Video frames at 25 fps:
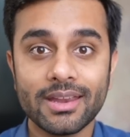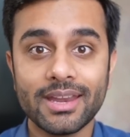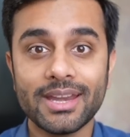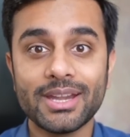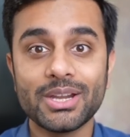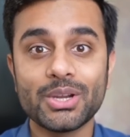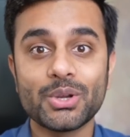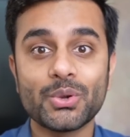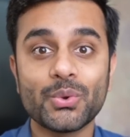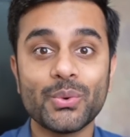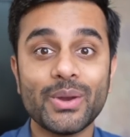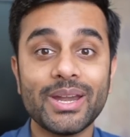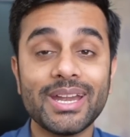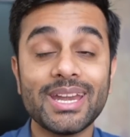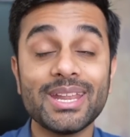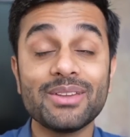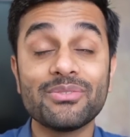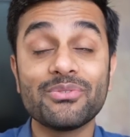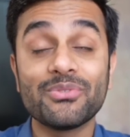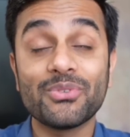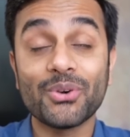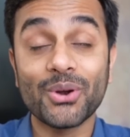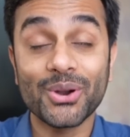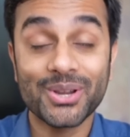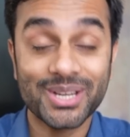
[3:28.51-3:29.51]
in
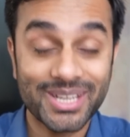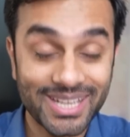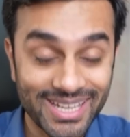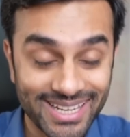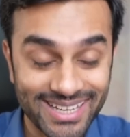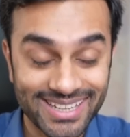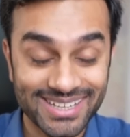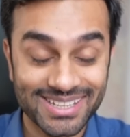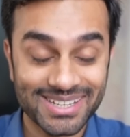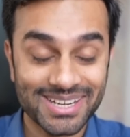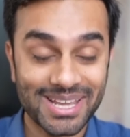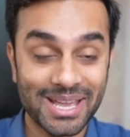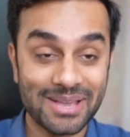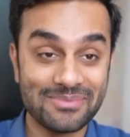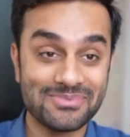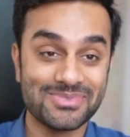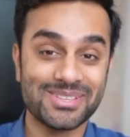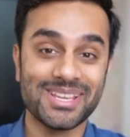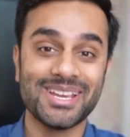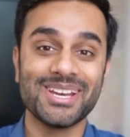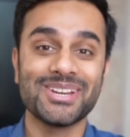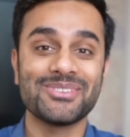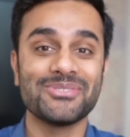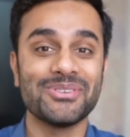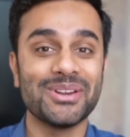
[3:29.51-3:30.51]
2014, I'm saying